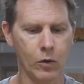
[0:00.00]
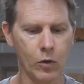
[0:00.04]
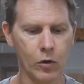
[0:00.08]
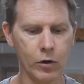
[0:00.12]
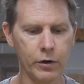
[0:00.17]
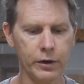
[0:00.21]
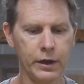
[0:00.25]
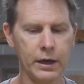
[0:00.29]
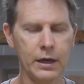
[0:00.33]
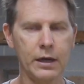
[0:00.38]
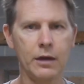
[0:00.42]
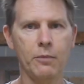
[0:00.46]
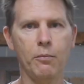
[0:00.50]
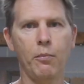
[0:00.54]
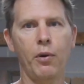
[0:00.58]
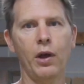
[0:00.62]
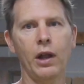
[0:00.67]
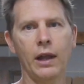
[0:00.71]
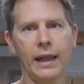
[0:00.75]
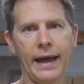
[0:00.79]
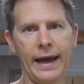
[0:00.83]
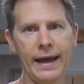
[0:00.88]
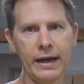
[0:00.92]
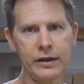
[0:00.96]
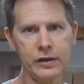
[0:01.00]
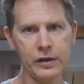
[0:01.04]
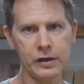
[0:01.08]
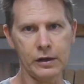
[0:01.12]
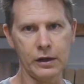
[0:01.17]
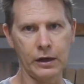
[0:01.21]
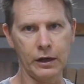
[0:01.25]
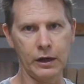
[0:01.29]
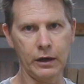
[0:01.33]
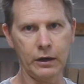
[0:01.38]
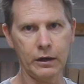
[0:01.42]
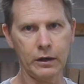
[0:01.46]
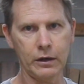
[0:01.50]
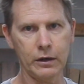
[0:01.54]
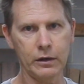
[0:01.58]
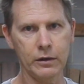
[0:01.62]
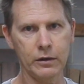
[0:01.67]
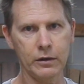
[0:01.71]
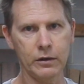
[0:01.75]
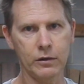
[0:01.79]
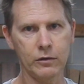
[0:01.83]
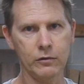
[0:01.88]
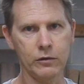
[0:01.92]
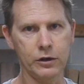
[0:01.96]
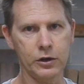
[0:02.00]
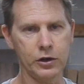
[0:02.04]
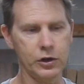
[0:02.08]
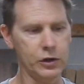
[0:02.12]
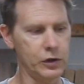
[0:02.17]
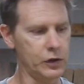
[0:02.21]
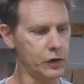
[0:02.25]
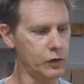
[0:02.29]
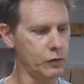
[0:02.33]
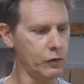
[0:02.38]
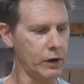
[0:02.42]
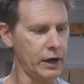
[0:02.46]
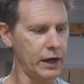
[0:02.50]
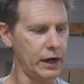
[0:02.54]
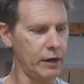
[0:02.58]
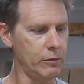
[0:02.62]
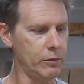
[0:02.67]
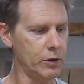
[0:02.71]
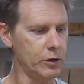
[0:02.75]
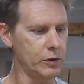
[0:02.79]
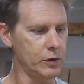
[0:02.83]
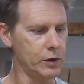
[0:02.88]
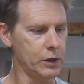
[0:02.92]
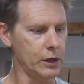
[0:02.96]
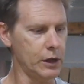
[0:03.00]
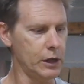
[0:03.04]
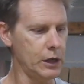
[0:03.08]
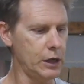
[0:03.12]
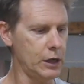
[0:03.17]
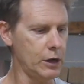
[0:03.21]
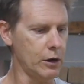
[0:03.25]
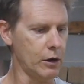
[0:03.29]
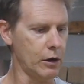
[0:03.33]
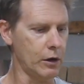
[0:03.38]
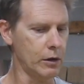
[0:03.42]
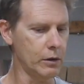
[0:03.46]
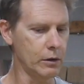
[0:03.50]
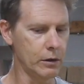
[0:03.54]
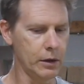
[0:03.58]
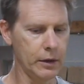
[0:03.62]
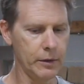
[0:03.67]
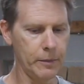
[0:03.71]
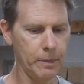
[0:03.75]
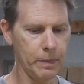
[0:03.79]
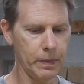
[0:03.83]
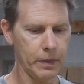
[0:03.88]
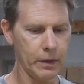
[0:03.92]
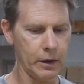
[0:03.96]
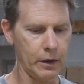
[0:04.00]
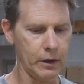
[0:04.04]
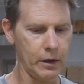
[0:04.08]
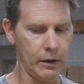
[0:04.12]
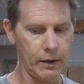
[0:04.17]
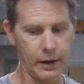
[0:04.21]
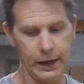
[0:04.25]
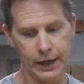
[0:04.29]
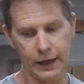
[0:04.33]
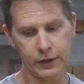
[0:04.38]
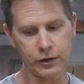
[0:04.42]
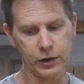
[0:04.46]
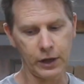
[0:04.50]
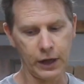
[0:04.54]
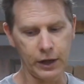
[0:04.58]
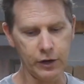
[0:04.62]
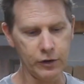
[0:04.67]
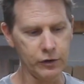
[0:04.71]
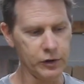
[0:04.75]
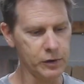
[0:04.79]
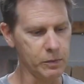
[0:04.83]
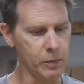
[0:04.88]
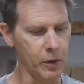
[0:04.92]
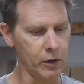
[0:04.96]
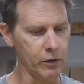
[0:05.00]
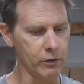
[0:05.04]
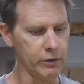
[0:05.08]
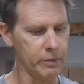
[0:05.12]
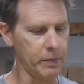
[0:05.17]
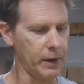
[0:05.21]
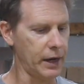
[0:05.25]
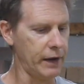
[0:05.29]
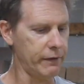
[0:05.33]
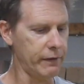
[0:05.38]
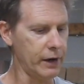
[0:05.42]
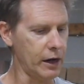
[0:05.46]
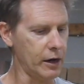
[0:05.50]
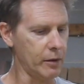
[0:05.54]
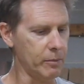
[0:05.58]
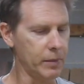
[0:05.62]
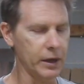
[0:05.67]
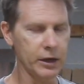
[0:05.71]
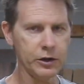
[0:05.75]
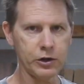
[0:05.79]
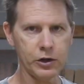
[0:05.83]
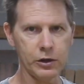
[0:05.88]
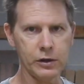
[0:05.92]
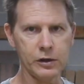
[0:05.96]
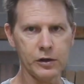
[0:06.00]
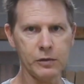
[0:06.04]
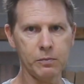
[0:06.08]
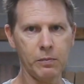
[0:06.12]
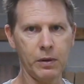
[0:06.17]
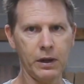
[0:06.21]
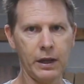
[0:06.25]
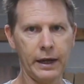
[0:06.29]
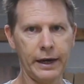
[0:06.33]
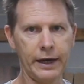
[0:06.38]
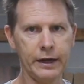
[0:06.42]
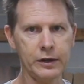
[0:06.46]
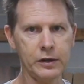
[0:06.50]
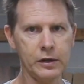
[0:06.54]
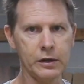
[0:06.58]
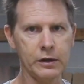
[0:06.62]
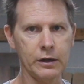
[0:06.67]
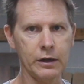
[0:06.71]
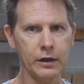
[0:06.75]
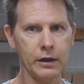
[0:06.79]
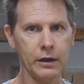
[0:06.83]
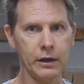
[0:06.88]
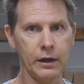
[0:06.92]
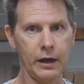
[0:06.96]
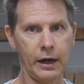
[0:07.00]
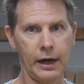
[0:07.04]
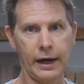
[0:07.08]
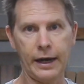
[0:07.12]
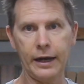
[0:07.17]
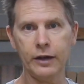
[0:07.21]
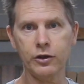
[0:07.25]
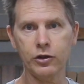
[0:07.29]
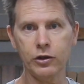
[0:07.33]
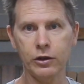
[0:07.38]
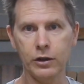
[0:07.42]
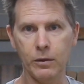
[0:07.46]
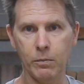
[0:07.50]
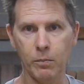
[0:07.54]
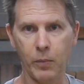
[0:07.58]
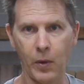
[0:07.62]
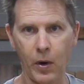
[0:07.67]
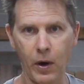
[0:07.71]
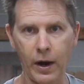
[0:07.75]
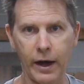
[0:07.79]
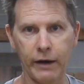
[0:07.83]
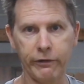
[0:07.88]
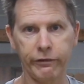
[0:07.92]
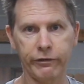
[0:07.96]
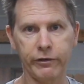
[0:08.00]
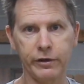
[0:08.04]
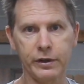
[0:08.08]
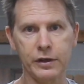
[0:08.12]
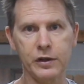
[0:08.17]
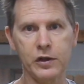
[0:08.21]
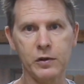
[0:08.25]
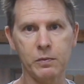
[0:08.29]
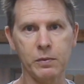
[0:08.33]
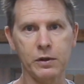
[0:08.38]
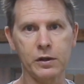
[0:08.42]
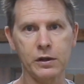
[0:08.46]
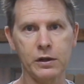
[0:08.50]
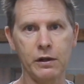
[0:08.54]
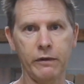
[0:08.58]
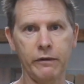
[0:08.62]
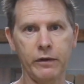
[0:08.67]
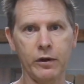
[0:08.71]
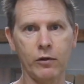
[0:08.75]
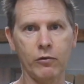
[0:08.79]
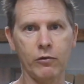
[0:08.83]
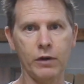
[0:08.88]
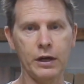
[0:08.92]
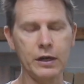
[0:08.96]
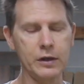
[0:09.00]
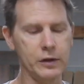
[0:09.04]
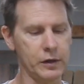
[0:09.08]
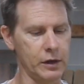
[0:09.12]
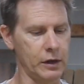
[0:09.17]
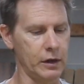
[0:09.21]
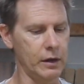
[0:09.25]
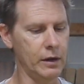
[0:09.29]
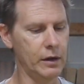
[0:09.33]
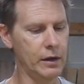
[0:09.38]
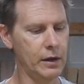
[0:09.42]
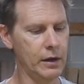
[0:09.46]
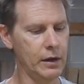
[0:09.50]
or the plastic, which is what I'm using here. Actually, I use both, but I've got a bunch of this plastic that I actually bought for this specific reason.